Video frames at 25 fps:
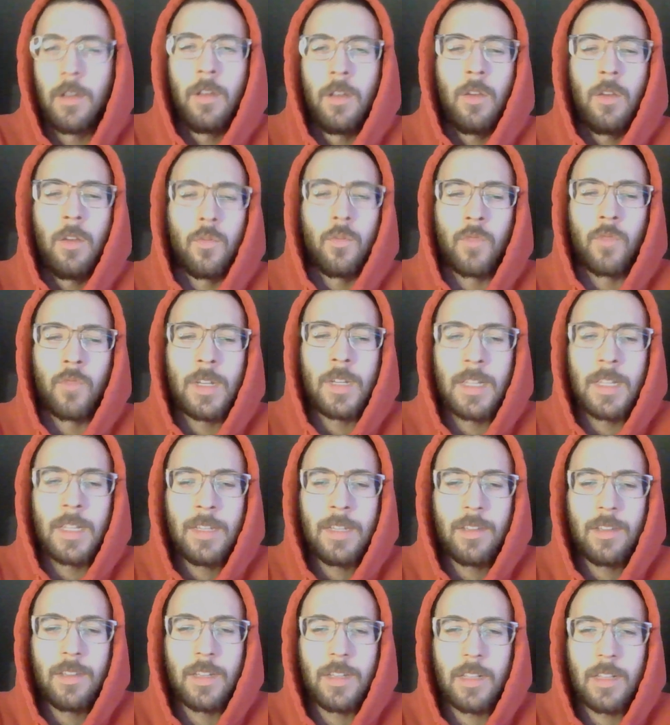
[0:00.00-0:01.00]

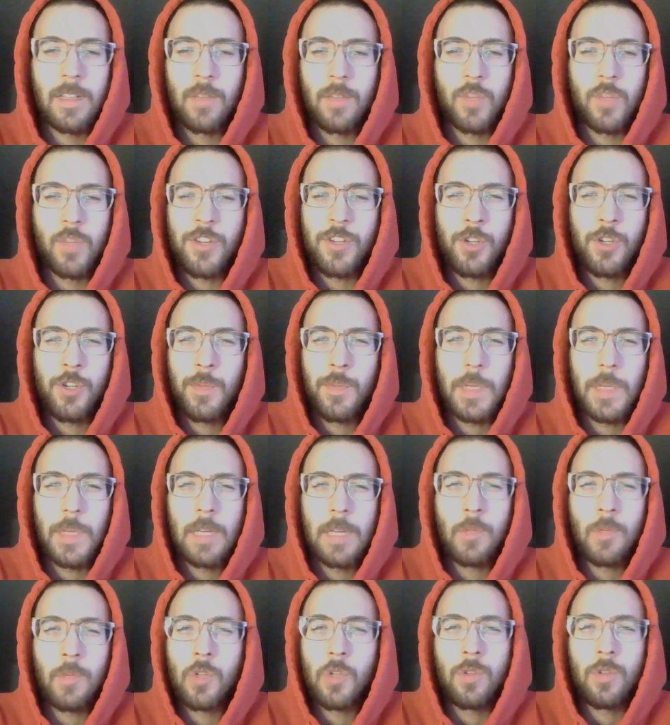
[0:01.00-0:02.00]
realistically, we should be
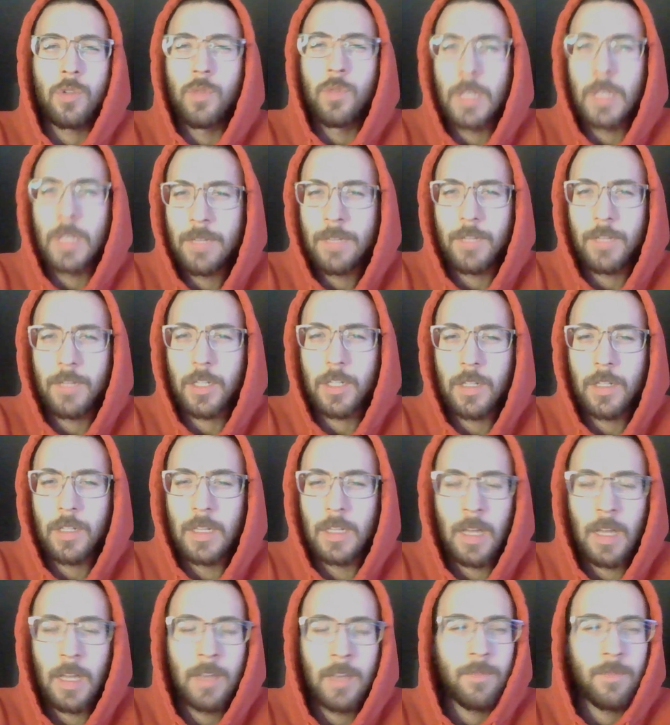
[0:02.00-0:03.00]
able to live a good
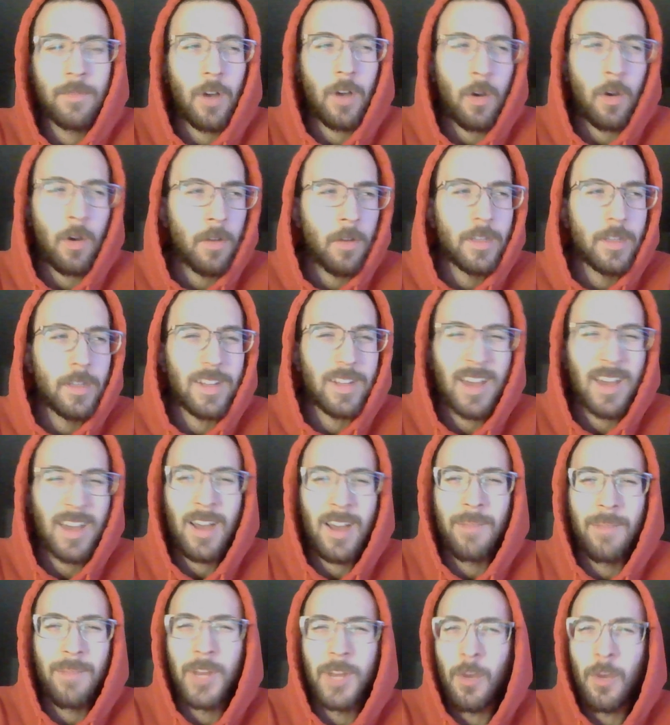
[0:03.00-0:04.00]
life all the
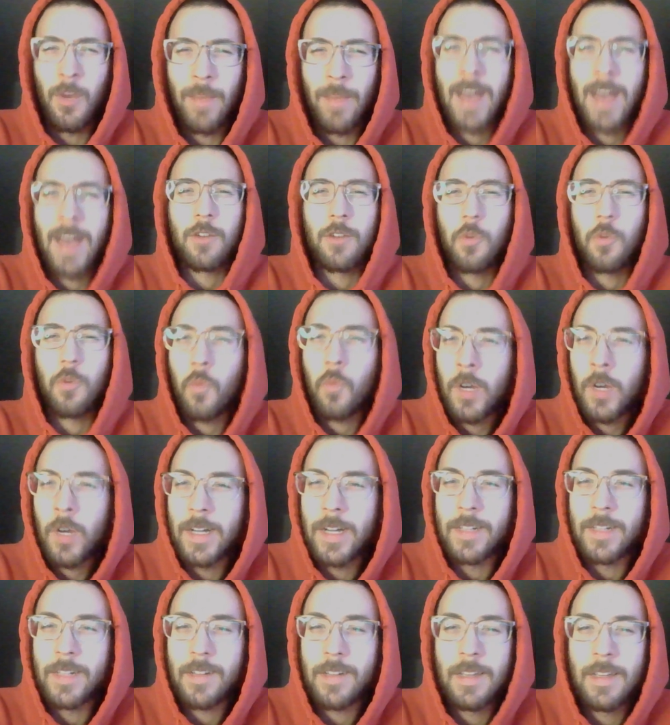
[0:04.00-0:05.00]
time, no matter
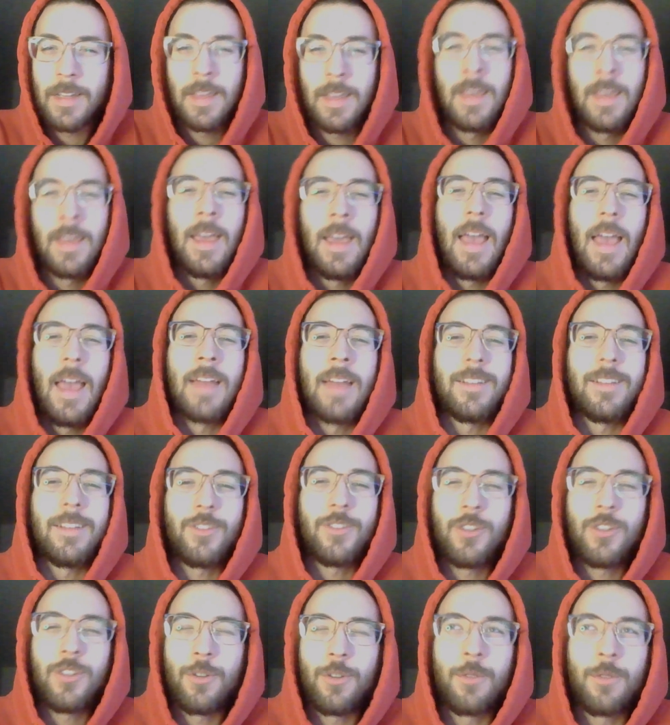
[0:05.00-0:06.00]
what, and it
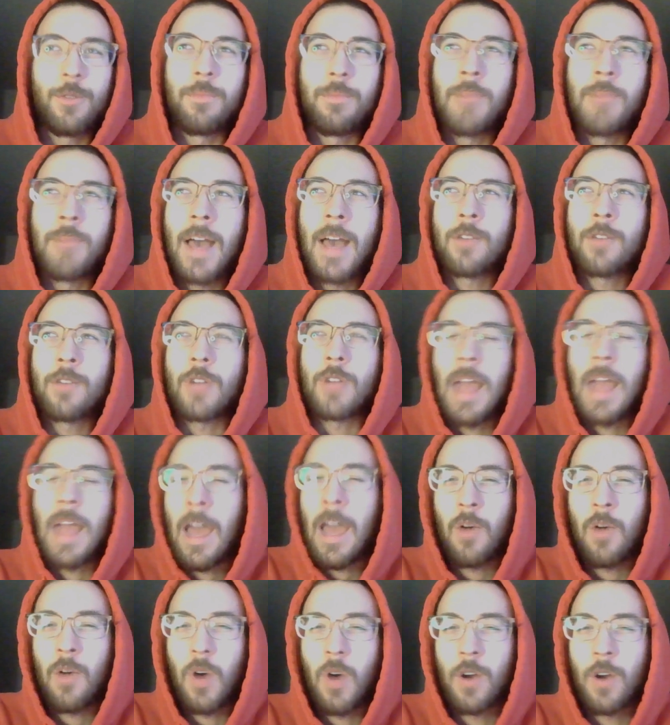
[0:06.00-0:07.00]
shouldn't matter
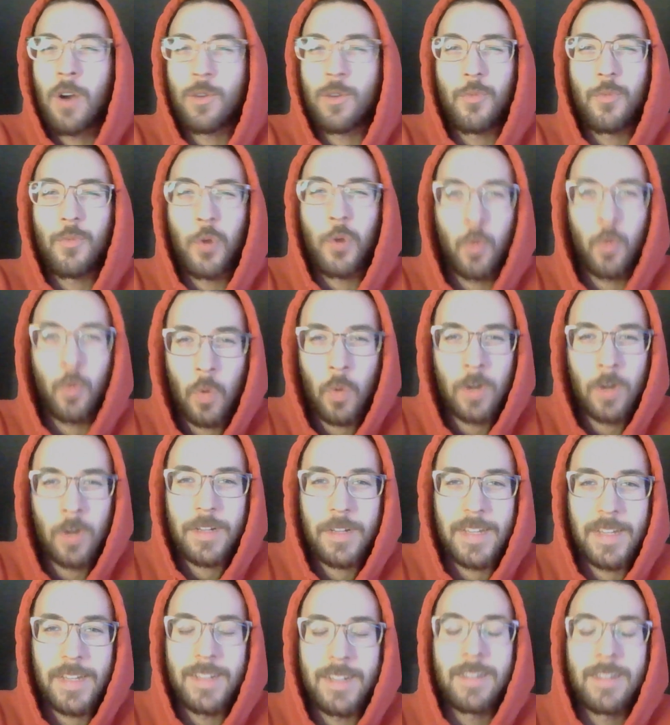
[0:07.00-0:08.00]
how hard we're
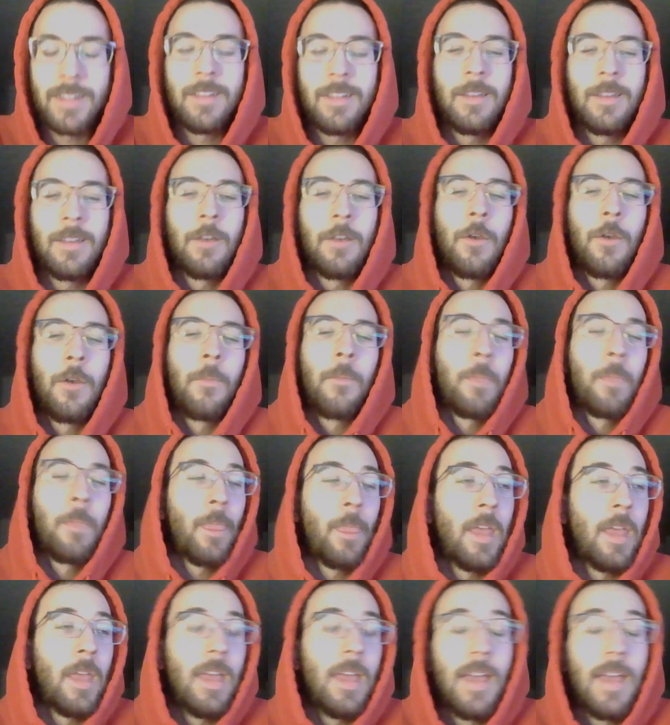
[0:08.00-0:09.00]
working.
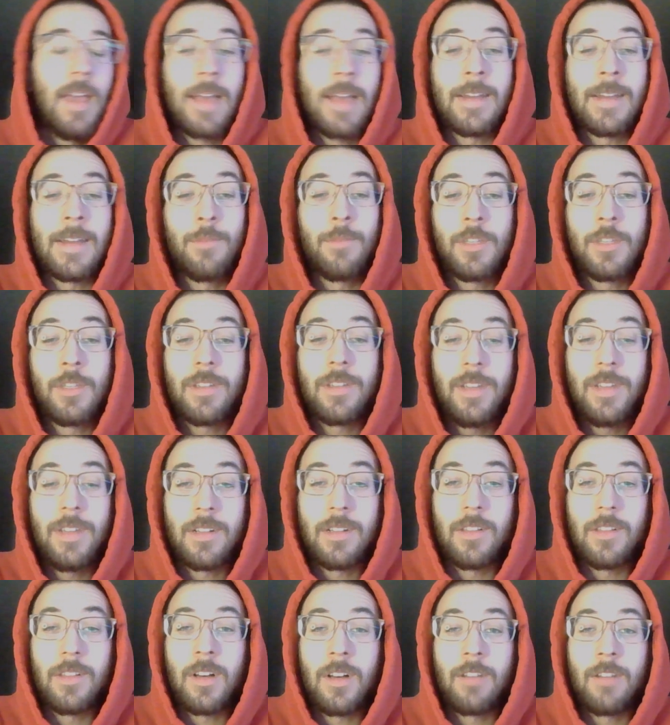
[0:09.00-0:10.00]
And I've been seeing a
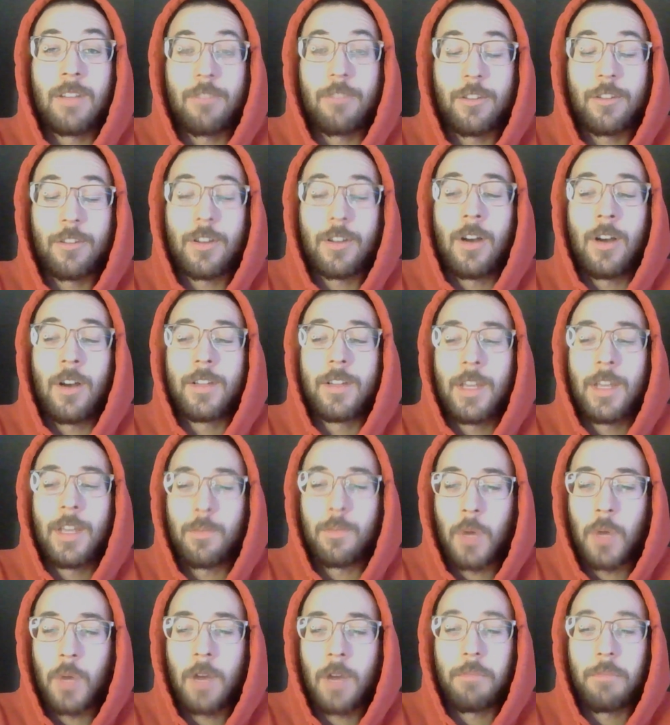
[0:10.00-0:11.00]
lot of good content
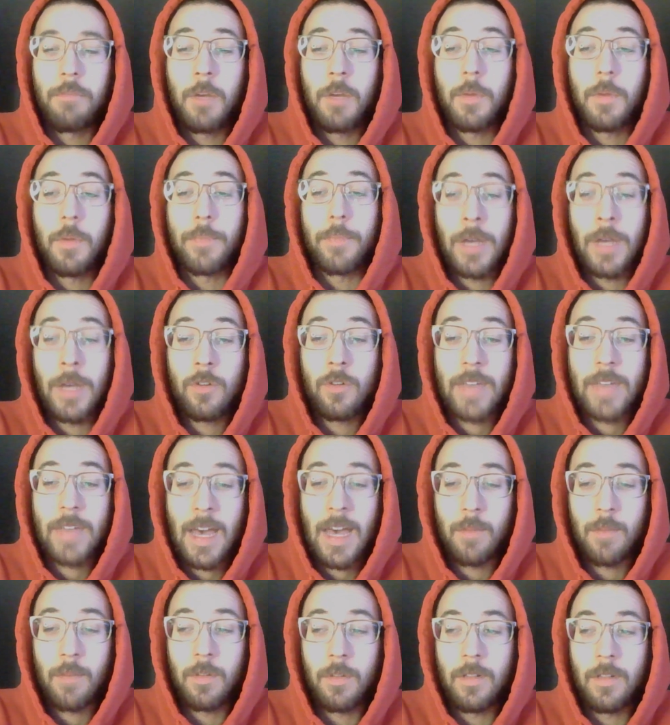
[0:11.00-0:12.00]
pop up about
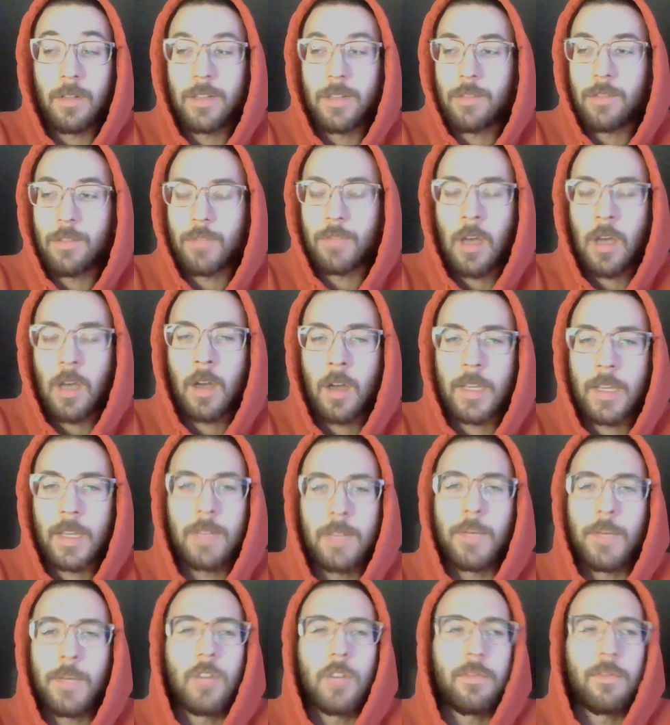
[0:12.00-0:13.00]
capitalism, talking
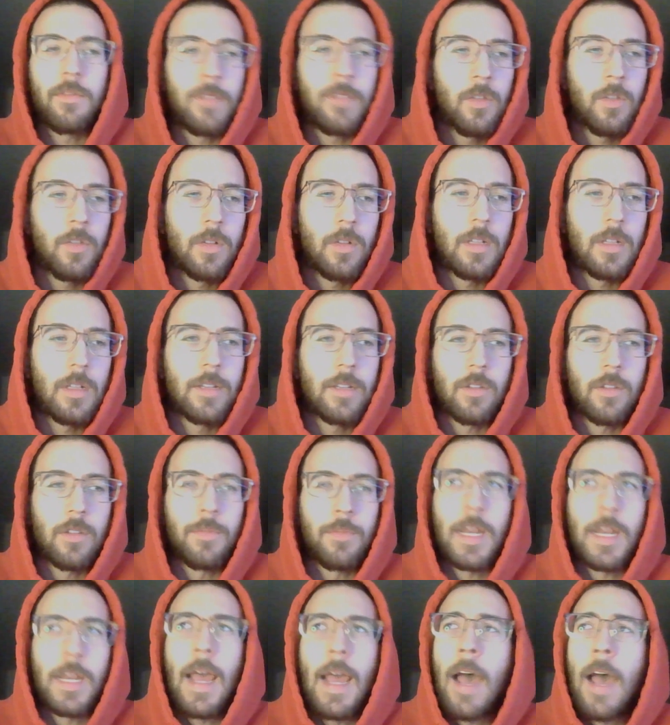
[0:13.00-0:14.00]
about feudalism
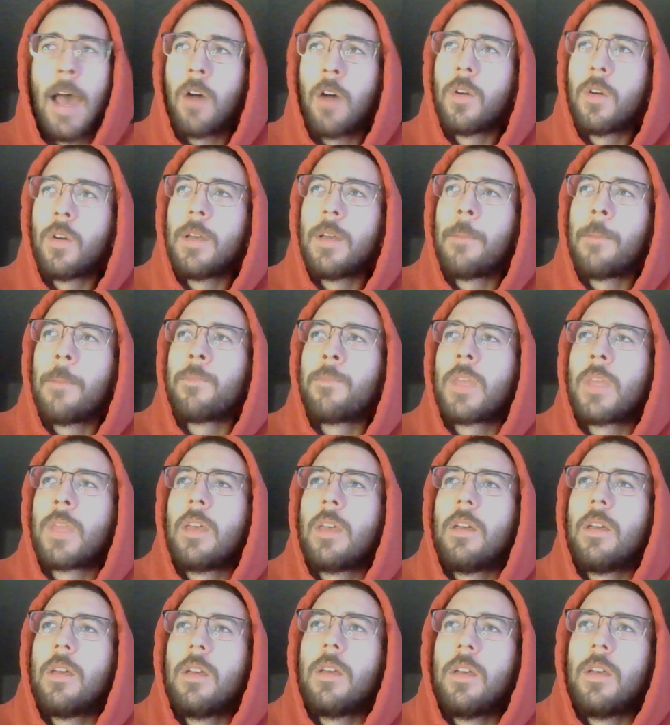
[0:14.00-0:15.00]
and how,
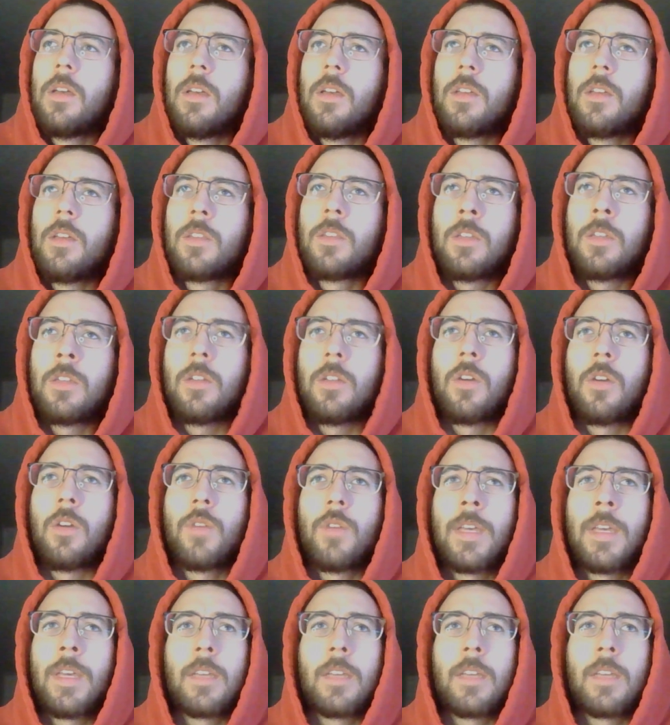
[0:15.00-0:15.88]
it